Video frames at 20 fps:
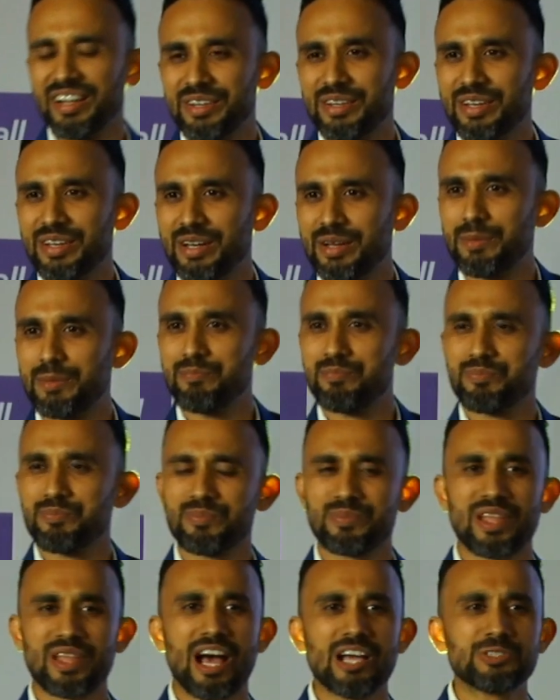
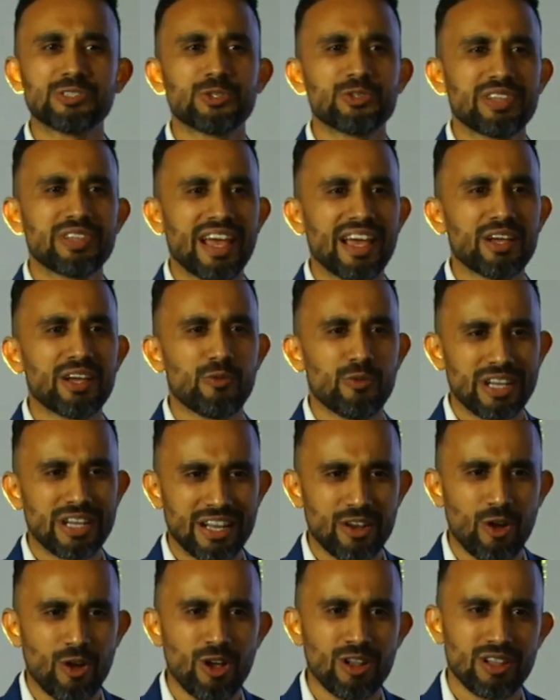I should thank one and
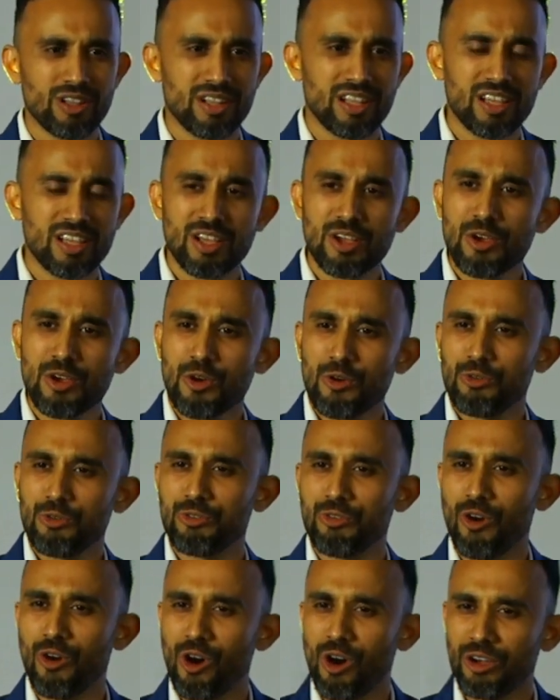all
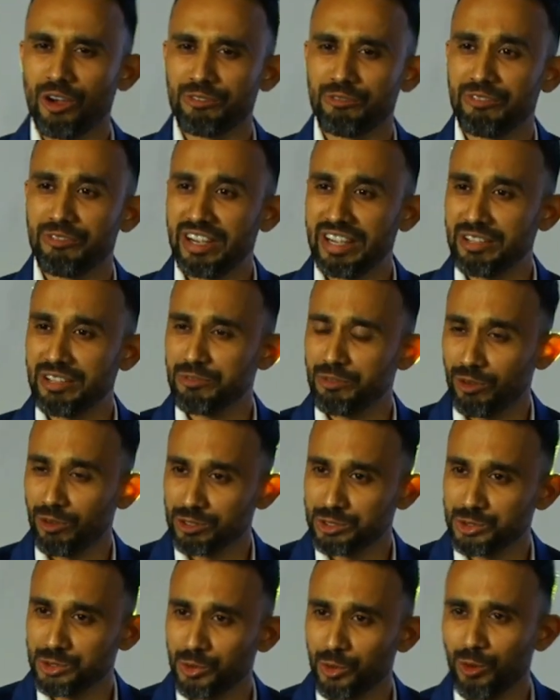for waiting for
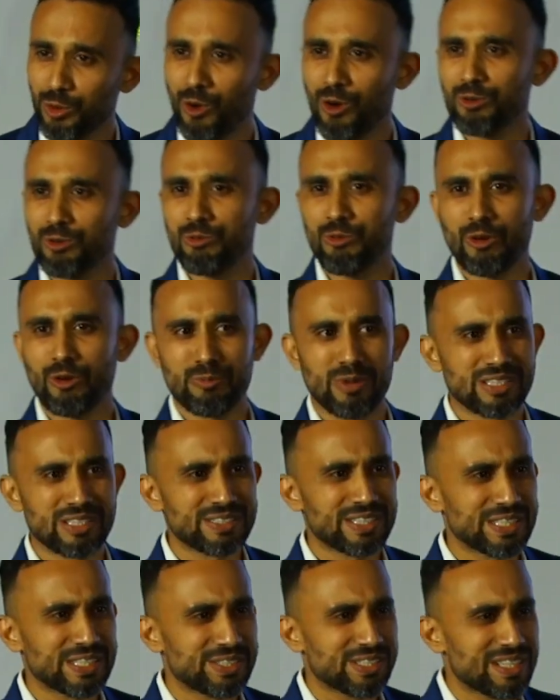so long for my
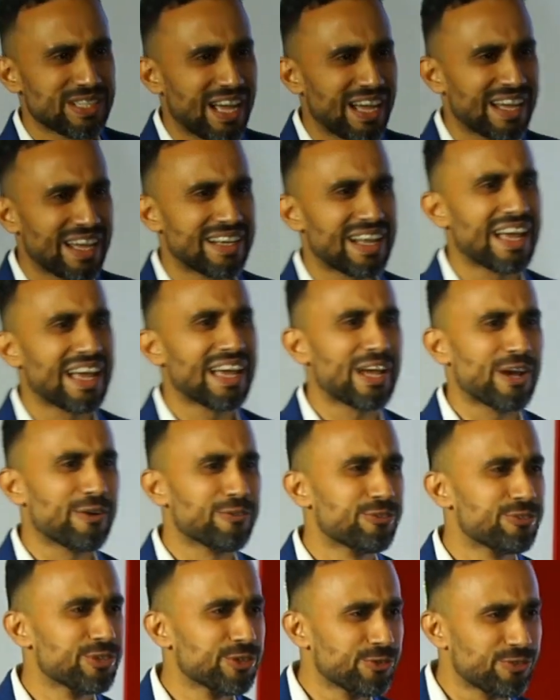session. And I have
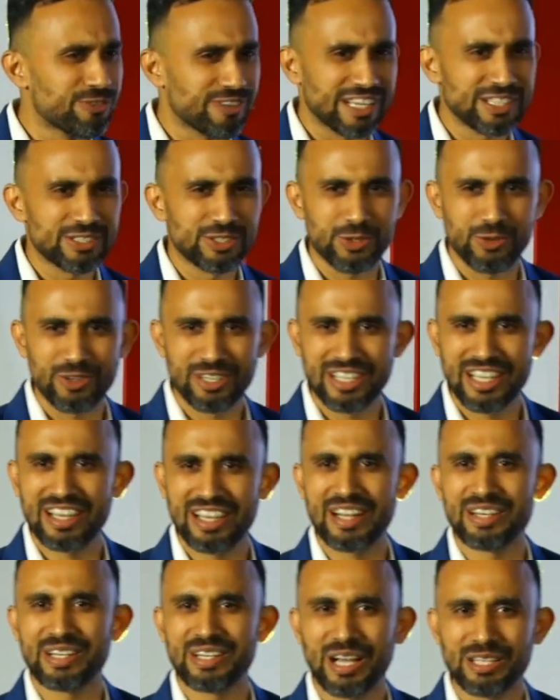few friends over here
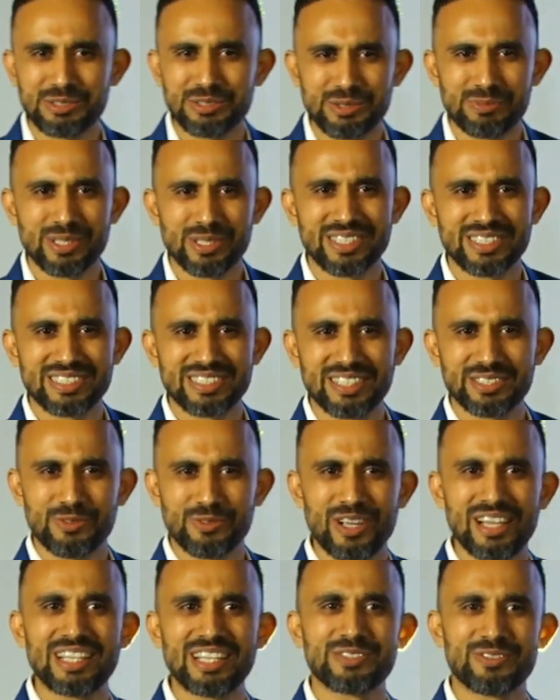and customers as well
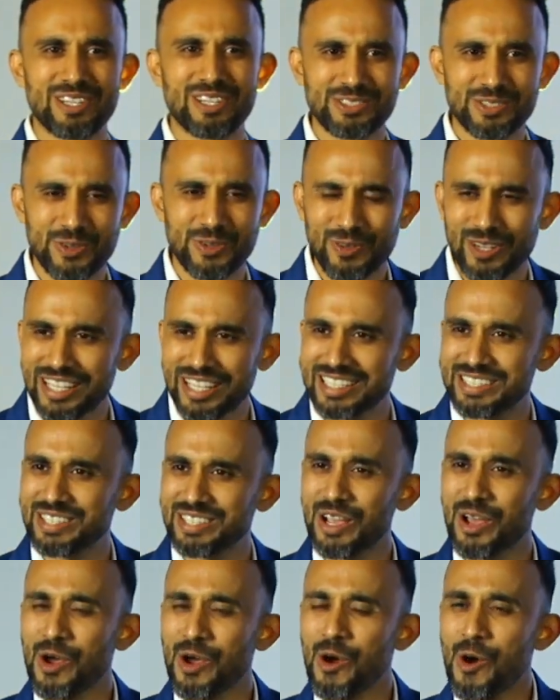as colleagues
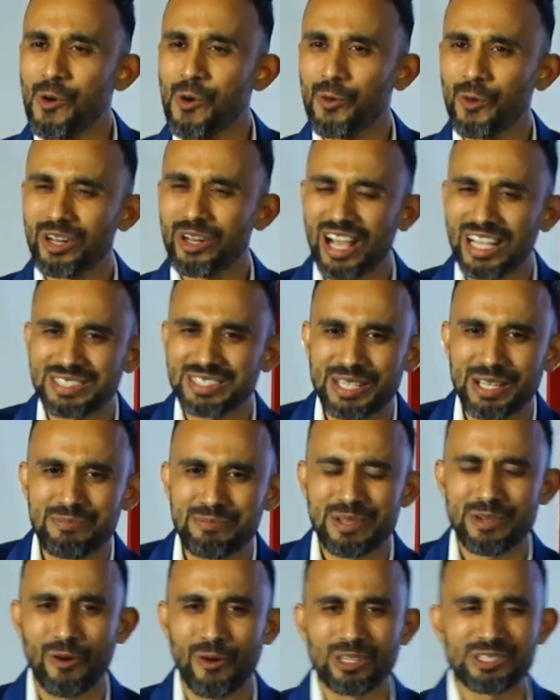who are asking me
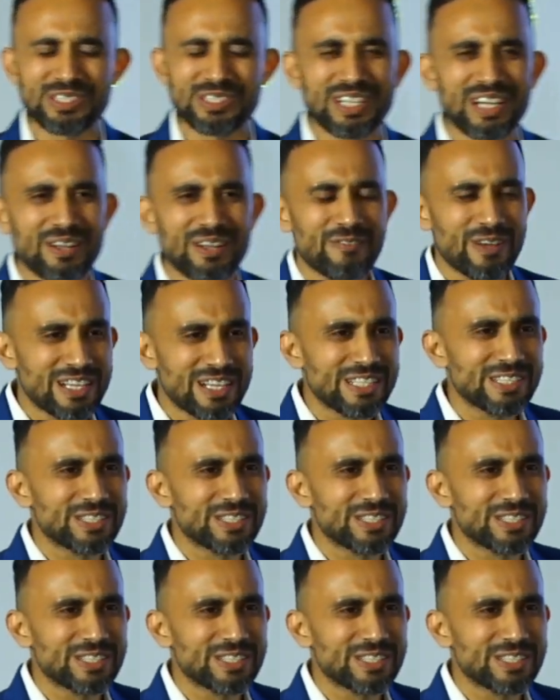constantly, when is